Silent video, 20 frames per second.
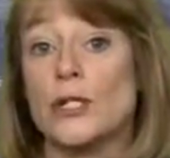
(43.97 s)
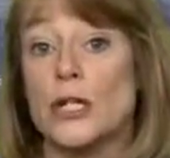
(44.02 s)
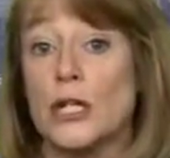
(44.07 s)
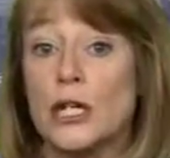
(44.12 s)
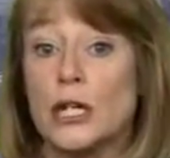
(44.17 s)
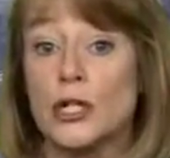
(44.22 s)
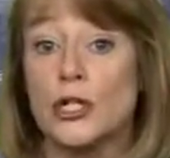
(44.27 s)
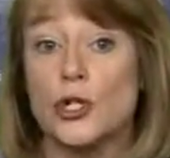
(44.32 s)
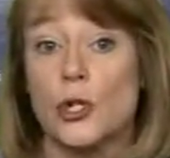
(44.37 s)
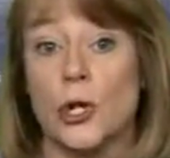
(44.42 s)

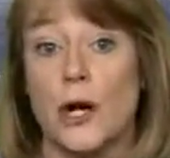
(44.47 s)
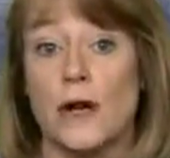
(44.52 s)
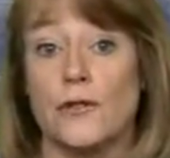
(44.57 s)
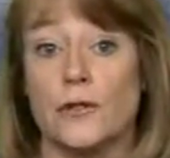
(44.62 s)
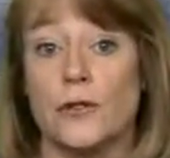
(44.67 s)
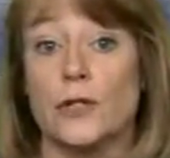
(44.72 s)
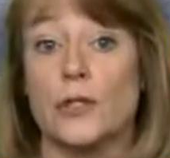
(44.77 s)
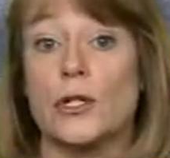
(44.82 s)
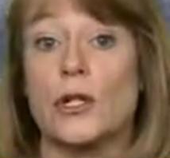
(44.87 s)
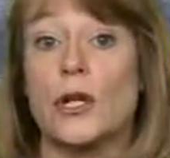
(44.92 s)
signature
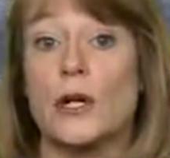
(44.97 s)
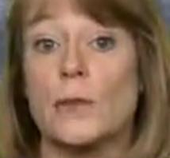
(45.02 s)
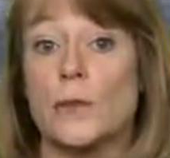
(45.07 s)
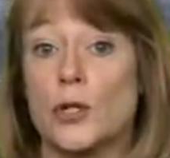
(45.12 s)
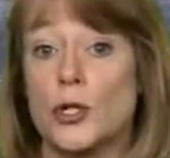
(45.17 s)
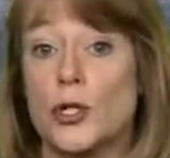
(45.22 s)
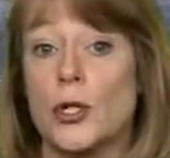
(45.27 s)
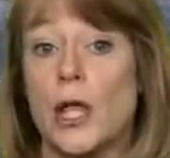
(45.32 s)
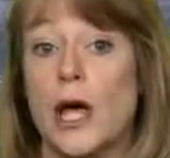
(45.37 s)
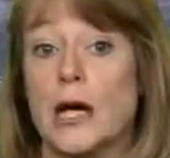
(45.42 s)
effort to
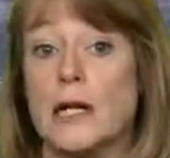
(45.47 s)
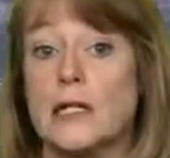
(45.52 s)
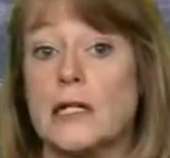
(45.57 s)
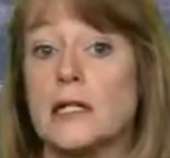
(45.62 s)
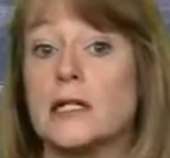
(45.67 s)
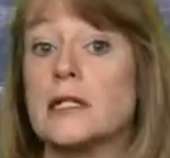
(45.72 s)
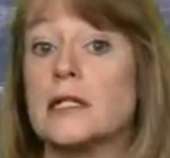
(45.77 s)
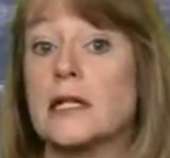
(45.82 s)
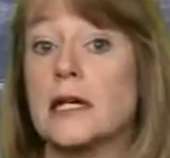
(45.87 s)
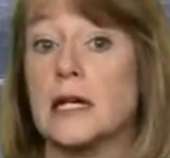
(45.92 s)
commercialize
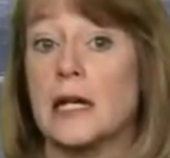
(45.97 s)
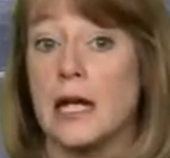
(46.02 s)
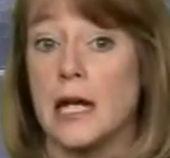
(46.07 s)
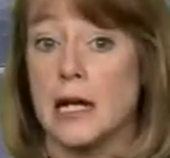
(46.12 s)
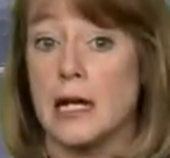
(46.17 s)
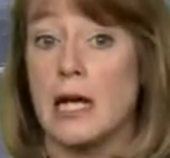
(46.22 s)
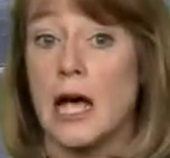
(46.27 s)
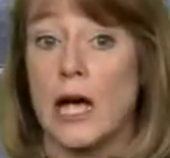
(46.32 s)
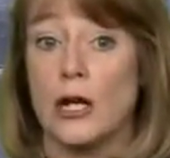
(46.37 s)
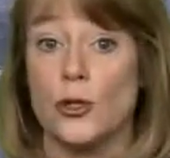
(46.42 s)
its
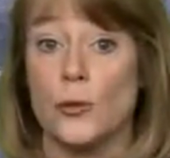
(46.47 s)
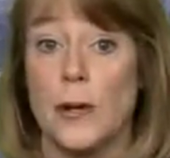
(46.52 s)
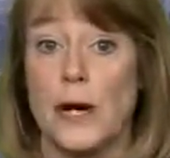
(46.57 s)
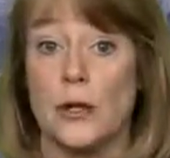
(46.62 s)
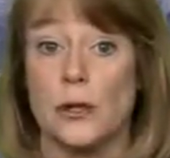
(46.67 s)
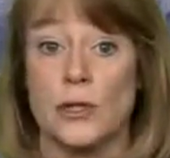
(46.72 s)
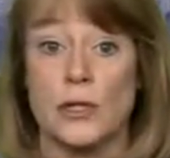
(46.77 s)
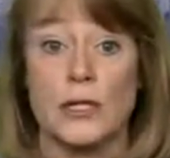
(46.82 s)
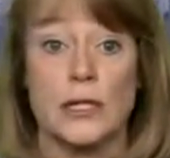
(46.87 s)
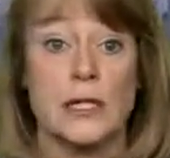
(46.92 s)
kinetic
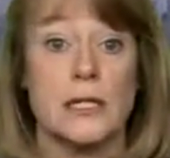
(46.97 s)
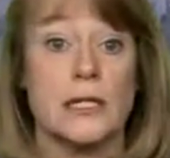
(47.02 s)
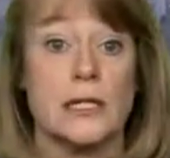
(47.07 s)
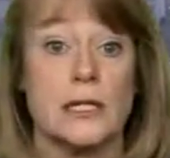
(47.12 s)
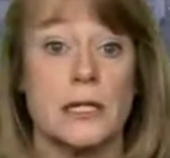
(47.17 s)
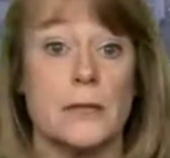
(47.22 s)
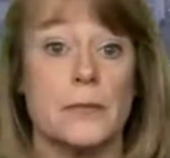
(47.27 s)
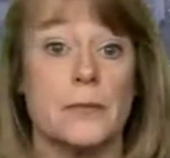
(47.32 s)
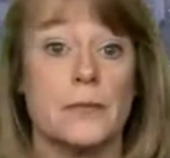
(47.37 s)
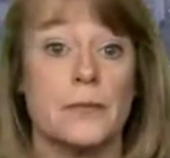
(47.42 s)
hydropower
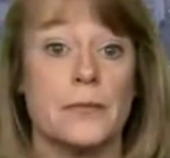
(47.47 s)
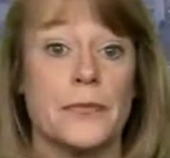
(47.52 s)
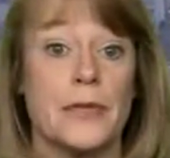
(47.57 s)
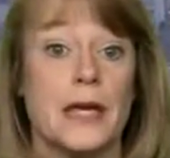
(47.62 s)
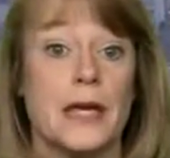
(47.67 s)
system.